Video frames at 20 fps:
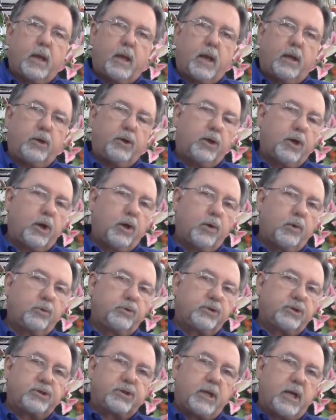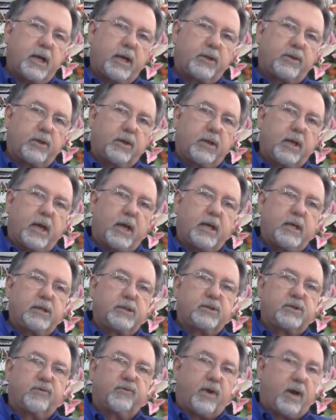You know, just like the
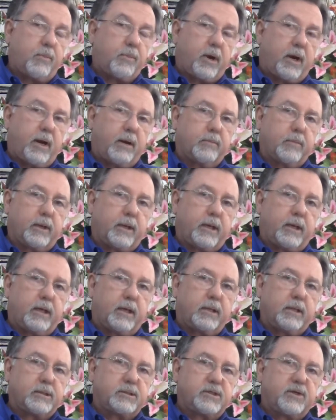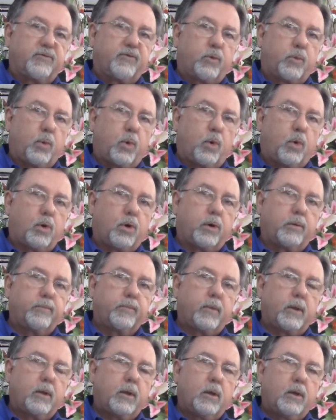days of Abraham Lincoln in the Civil War,
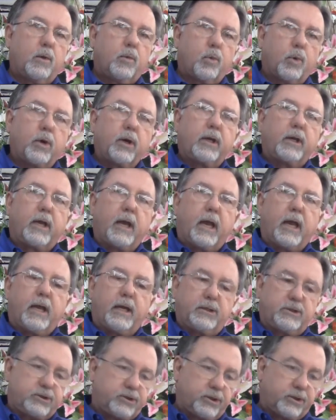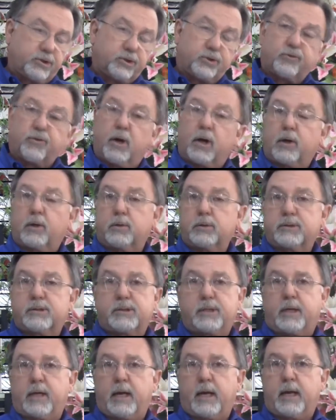we're engaged in struggles
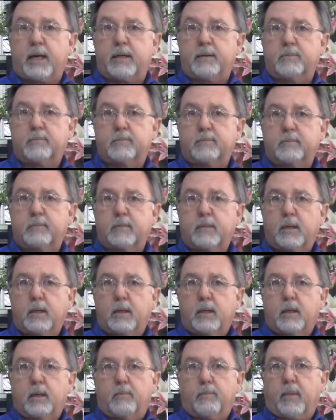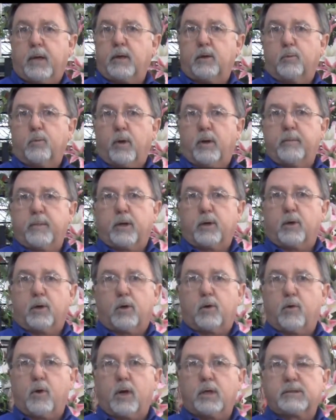today. Men and women are
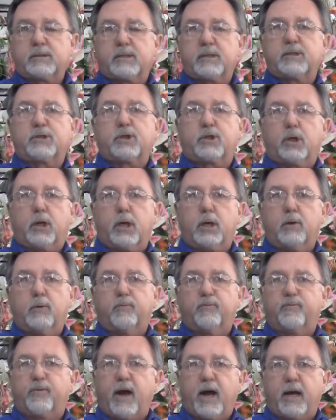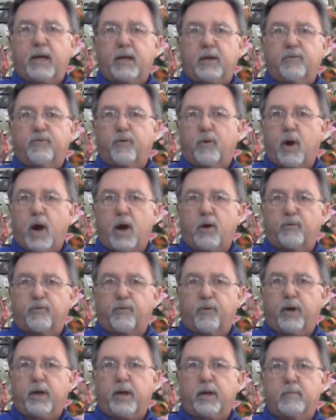across this globe fighting for our
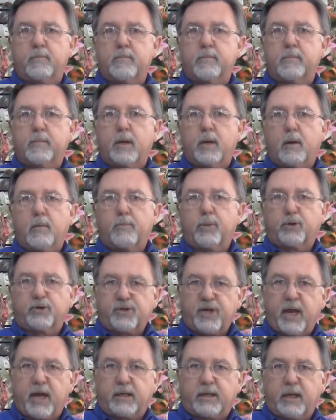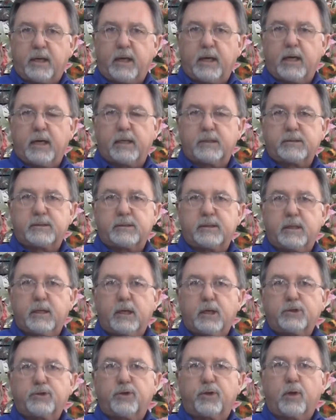freedom, protecting us
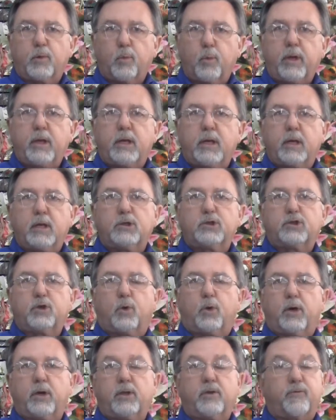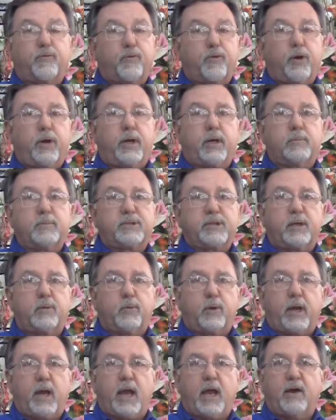so that we can enjoy the freedoms that
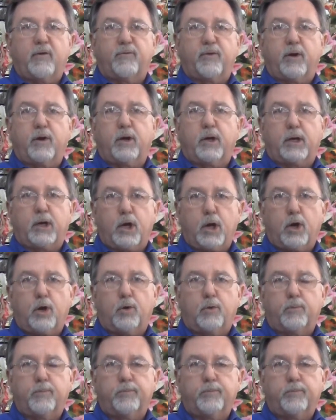we have here at home.